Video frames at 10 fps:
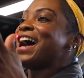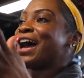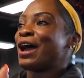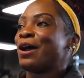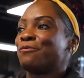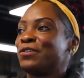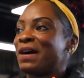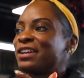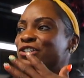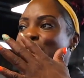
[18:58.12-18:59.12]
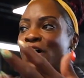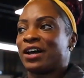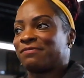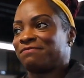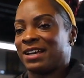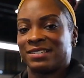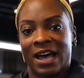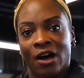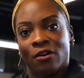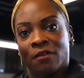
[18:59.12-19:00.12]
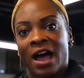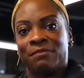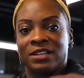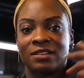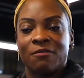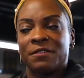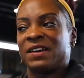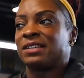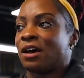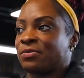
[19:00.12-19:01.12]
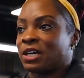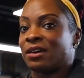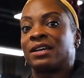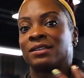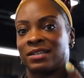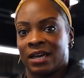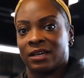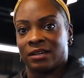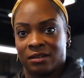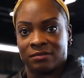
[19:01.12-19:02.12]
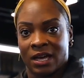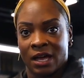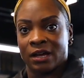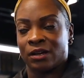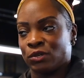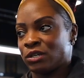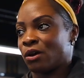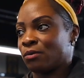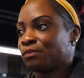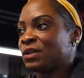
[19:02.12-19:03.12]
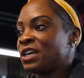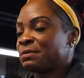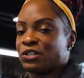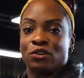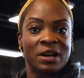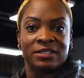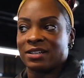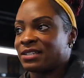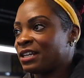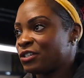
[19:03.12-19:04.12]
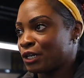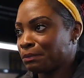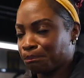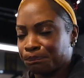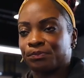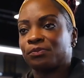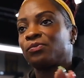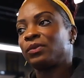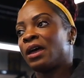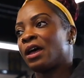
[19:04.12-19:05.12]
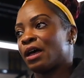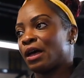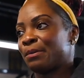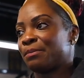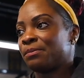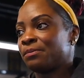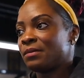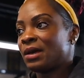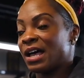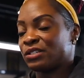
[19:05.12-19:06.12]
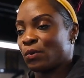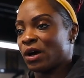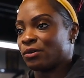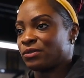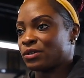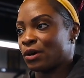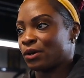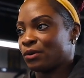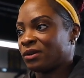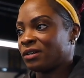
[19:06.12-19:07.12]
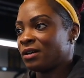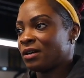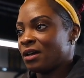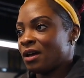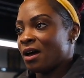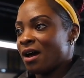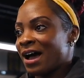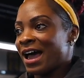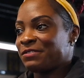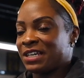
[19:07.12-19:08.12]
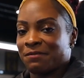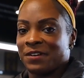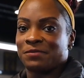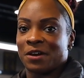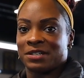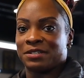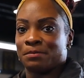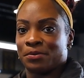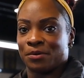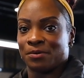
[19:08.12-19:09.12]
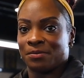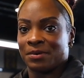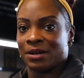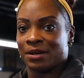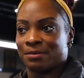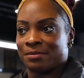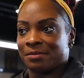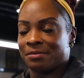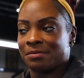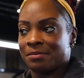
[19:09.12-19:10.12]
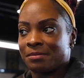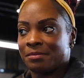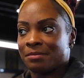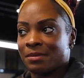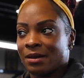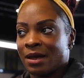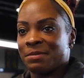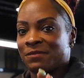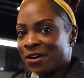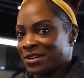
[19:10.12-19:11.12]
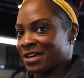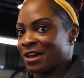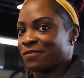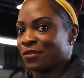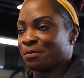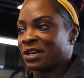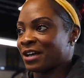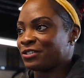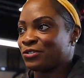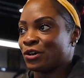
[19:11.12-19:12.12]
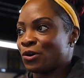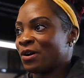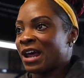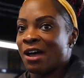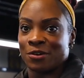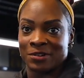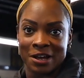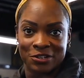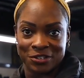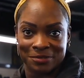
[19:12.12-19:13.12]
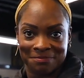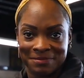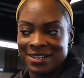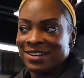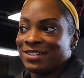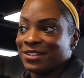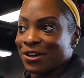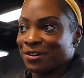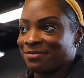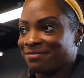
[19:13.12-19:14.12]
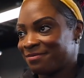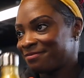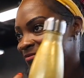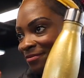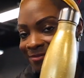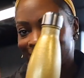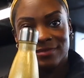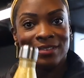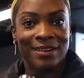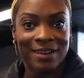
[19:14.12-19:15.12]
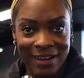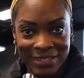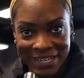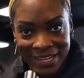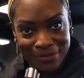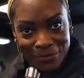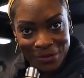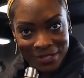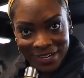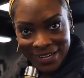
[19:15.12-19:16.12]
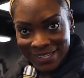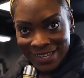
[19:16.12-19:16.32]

And we managed to work things out. There's other things out there that I can take that, you know, especially with my dust allergy as well. So I have to keep things very simple and be very careful, because I just don't know when I'm going to have a reaction. So tea and water is